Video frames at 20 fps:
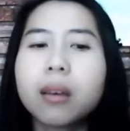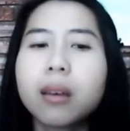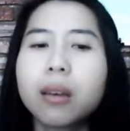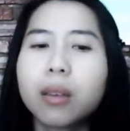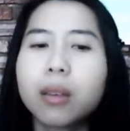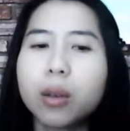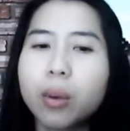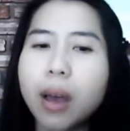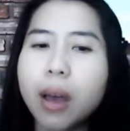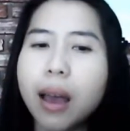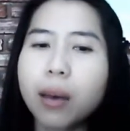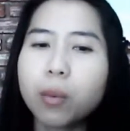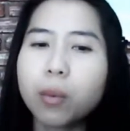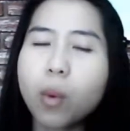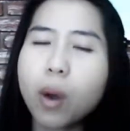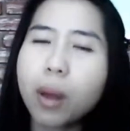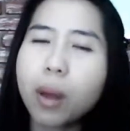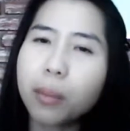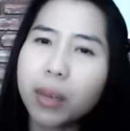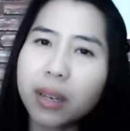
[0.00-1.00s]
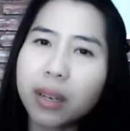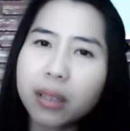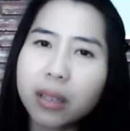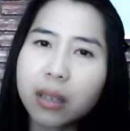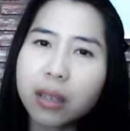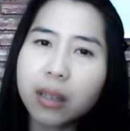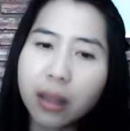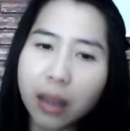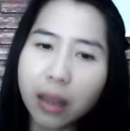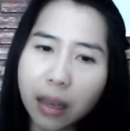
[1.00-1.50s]
You will have 1 minute to
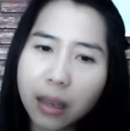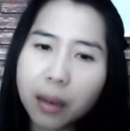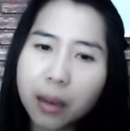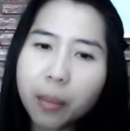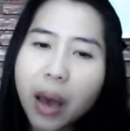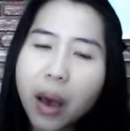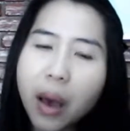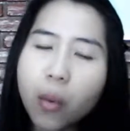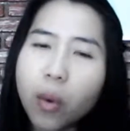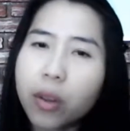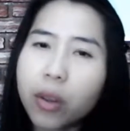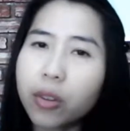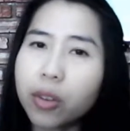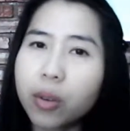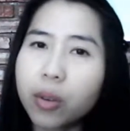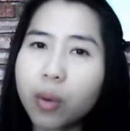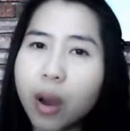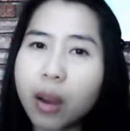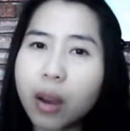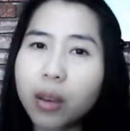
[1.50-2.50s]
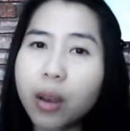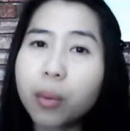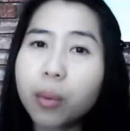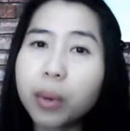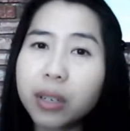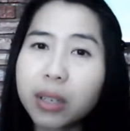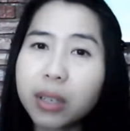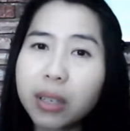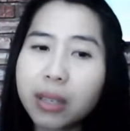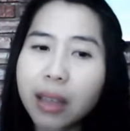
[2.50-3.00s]
think about what you are
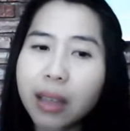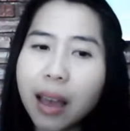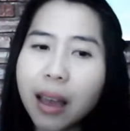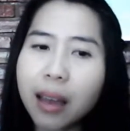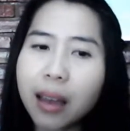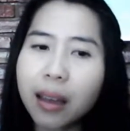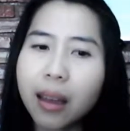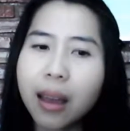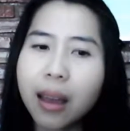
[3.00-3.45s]
going to say,